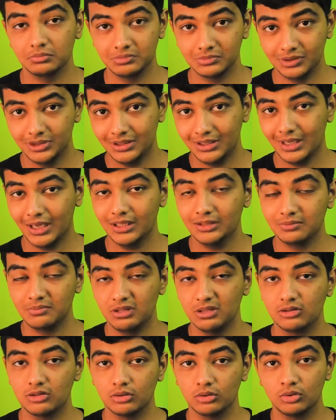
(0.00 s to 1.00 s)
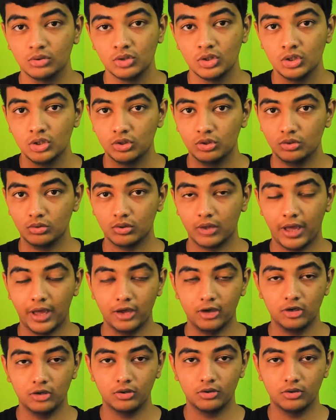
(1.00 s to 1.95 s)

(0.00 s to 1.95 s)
it has been had